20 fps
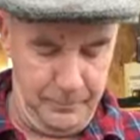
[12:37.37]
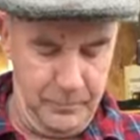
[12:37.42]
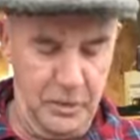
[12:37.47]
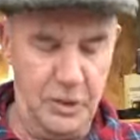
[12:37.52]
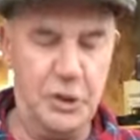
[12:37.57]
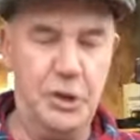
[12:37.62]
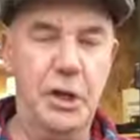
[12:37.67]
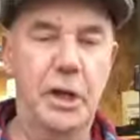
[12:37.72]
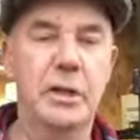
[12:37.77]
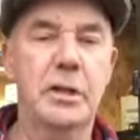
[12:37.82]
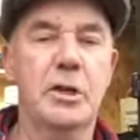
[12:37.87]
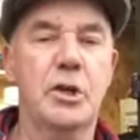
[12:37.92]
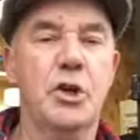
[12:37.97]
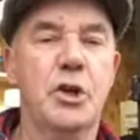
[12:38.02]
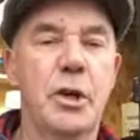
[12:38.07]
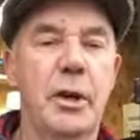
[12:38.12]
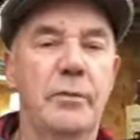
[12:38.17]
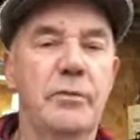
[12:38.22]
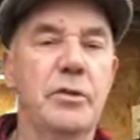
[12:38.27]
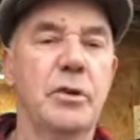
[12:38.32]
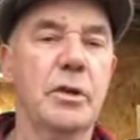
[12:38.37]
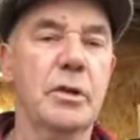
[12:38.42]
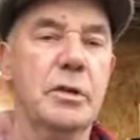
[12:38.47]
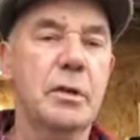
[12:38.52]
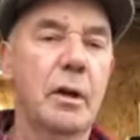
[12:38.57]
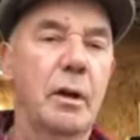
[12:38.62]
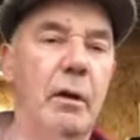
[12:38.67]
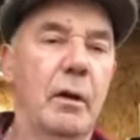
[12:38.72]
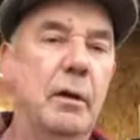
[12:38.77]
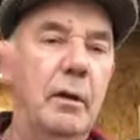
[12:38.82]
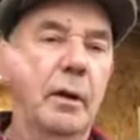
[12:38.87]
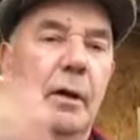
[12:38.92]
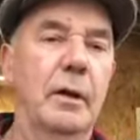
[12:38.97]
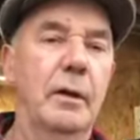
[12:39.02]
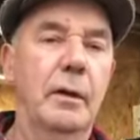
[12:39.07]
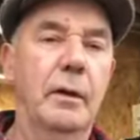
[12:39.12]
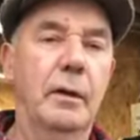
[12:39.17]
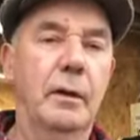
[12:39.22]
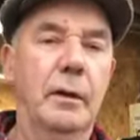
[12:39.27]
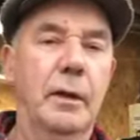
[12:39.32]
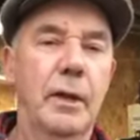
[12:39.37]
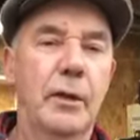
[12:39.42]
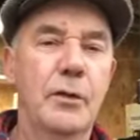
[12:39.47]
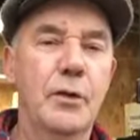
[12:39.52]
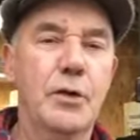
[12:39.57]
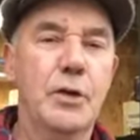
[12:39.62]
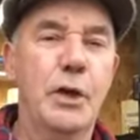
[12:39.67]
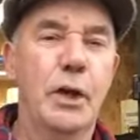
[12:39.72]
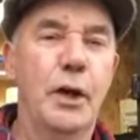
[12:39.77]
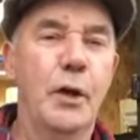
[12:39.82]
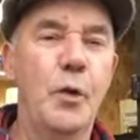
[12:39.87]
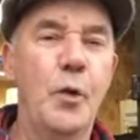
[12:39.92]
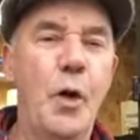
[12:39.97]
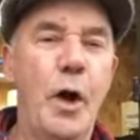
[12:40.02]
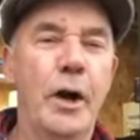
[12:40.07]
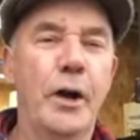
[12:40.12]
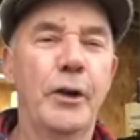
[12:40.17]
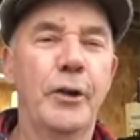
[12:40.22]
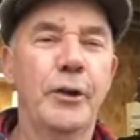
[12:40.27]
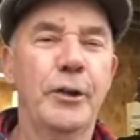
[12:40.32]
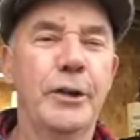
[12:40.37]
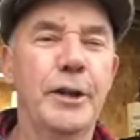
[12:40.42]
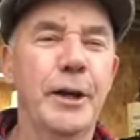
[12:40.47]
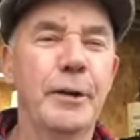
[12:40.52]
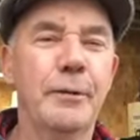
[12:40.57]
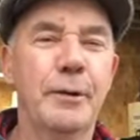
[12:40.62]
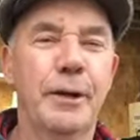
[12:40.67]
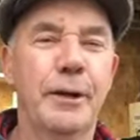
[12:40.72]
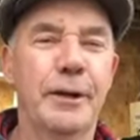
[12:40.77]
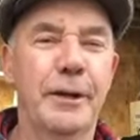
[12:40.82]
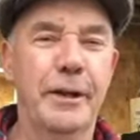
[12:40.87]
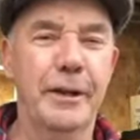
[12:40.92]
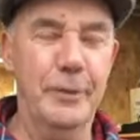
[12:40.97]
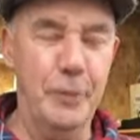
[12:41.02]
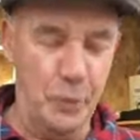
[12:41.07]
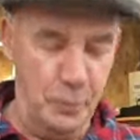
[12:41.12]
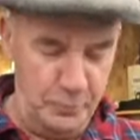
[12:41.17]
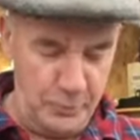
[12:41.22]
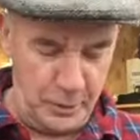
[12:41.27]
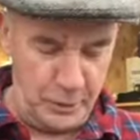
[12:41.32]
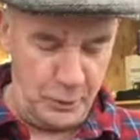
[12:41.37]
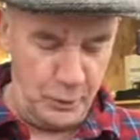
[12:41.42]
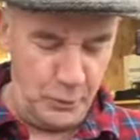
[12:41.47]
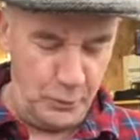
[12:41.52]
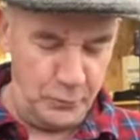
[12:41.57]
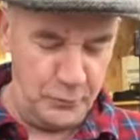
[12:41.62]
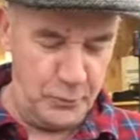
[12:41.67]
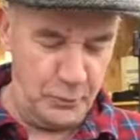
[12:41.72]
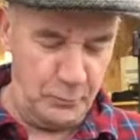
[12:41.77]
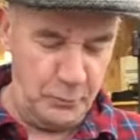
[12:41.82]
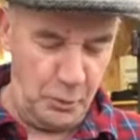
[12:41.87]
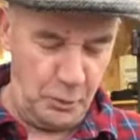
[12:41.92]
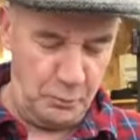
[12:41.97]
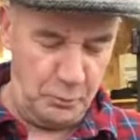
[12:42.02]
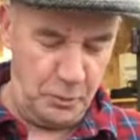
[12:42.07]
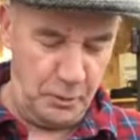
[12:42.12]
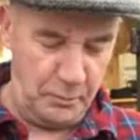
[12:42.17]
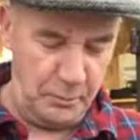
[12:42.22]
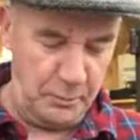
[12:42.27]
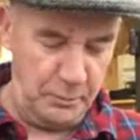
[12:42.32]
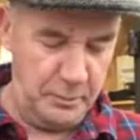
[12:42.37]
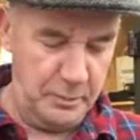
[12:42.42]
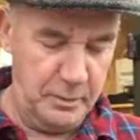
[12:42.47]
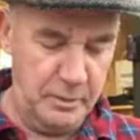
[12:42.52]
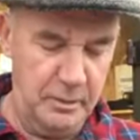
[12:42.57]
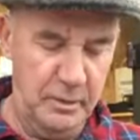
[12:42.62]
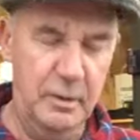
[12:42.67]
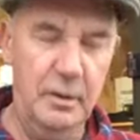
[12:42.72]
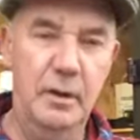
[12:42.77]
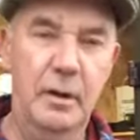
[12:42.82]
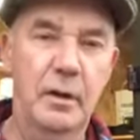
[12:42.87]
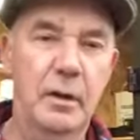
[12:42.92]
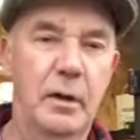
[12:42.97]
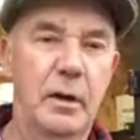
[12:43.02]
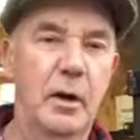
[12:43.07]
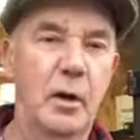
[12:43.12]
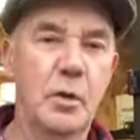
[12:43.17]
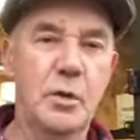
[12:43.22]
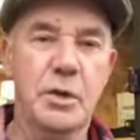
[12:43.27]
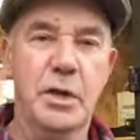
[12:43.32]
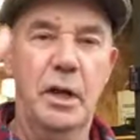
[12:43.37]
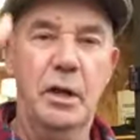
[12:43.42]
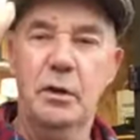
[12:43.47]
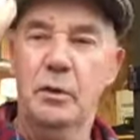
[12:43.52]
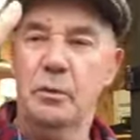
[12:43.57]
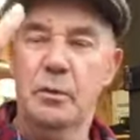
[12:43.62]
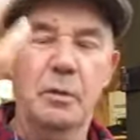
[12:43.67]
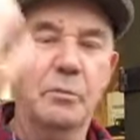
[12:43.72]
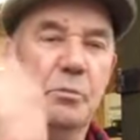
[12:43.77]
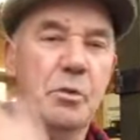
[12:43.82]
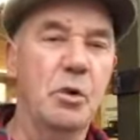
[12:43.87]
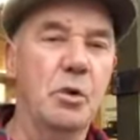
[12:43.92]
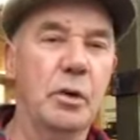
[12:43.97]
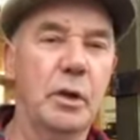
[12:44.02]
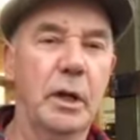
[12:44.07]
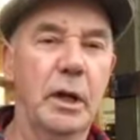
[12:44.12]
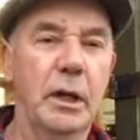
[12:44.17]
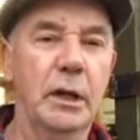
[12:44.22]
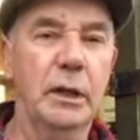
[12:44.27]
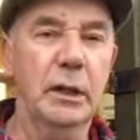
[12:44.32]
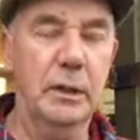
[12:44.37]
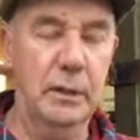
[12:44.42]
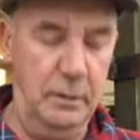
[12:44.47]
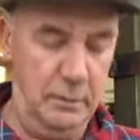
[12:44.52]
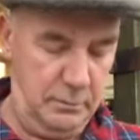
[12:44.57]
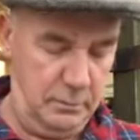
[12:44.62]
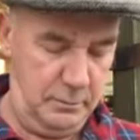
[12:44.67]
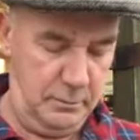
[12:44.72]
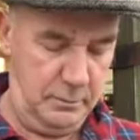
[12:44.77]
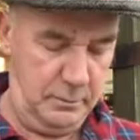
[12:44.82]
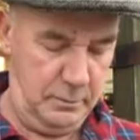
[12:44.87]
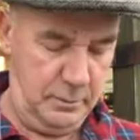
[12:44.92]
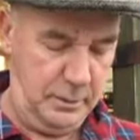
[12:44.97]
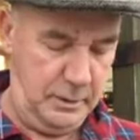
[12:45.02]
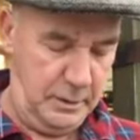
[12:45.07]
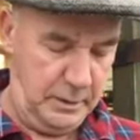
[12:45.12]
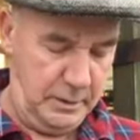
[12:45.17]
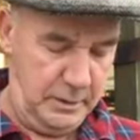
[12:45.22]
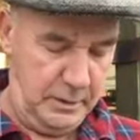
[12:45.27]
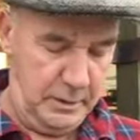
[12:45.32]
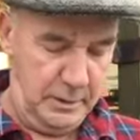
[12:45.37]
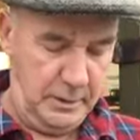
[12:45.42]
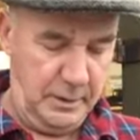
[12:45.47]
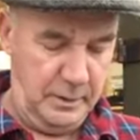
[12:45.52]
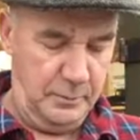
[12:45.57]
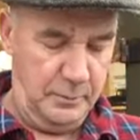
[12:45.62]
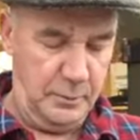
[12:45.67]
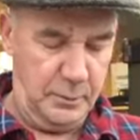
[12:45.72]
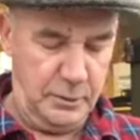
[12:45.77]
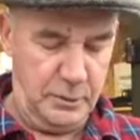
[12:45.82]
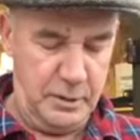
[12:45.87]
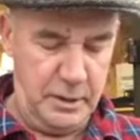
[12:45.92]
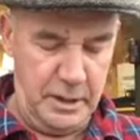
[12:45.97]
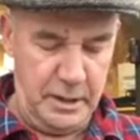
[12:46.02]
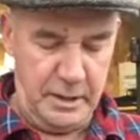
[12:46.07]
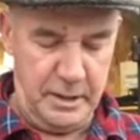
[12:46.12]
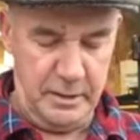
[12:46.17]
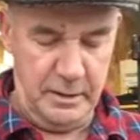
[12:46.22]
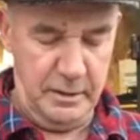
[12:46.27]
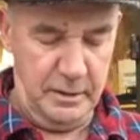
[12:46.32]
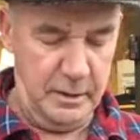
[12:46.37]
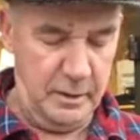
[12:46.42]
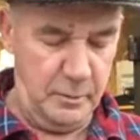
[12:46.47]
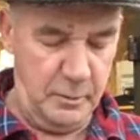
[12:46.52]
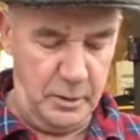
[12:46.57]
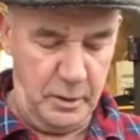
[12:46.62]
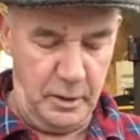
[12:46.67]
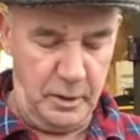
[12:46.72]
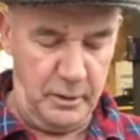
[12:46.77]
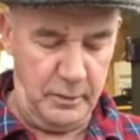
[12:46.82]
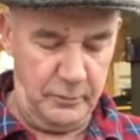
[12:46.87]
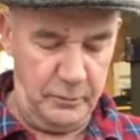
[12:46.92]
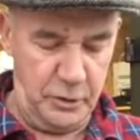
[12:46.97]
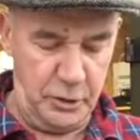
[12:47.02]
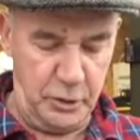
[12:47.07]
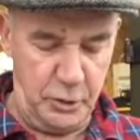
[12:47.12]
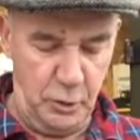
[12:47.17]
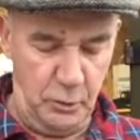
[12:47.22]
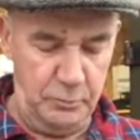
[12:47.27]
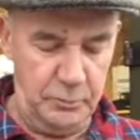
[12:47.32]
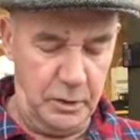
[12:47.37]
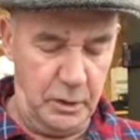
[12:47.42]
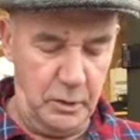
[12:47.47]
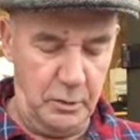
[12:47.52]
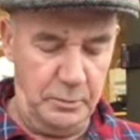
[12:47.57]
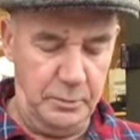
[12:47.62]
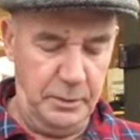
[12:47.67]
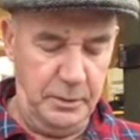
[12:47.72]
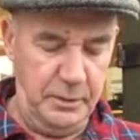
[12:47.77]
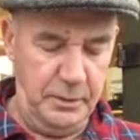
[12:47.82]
You see the chefs just give these a little whack on the table and they open the cloves up, no problem. Always end up with a broken hand. But there we are, I've just opened it up.